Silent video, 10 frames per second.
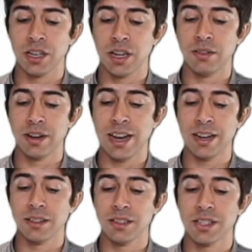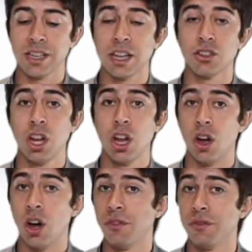go and edit the sketch
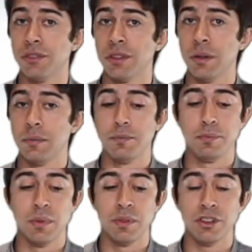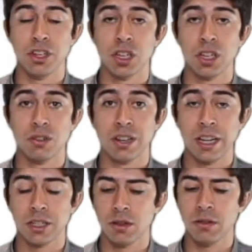of the feature you
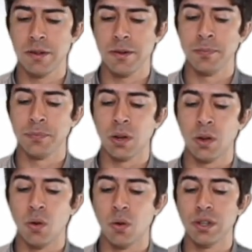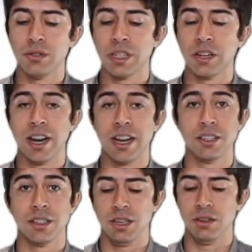clicked on, or you can create
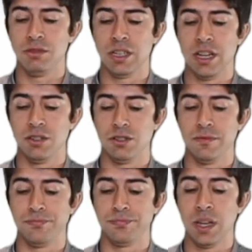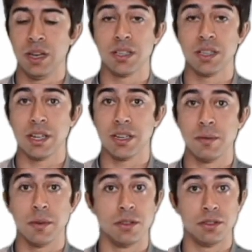a new sketch. In this case, I'm
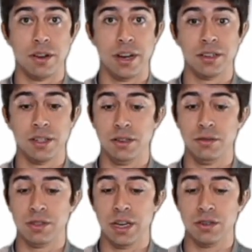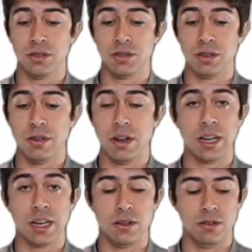going to create a new sketch. So I
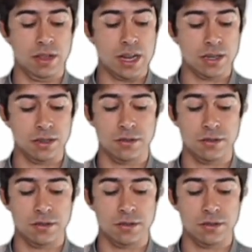click on that.